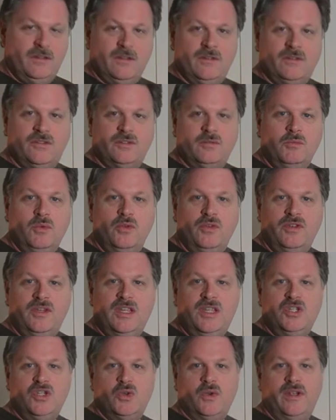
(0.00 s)
smooth
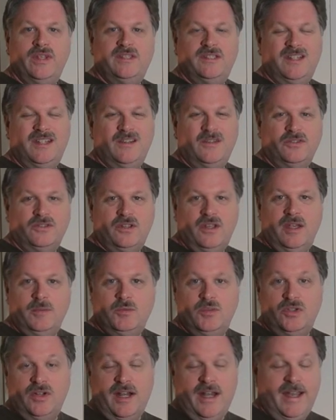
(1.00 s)
knee joints, and it also
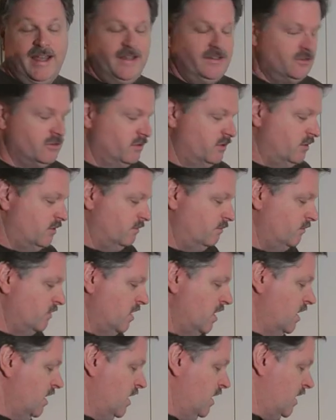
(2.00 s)
helps your eyes, although
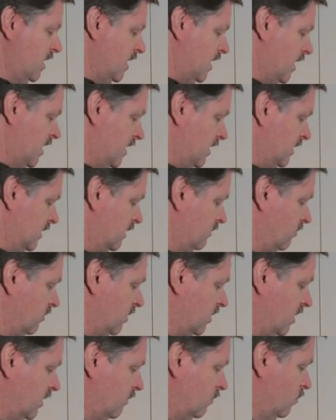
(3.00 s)
I didn't
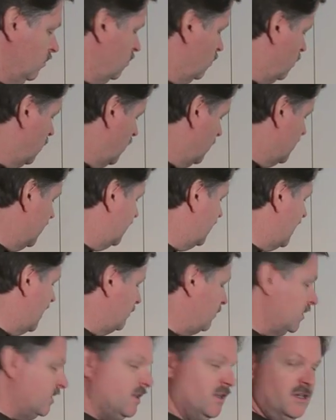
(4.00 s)
really worry about
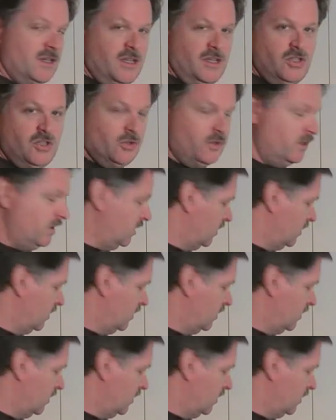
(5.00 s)
that. But the knee joint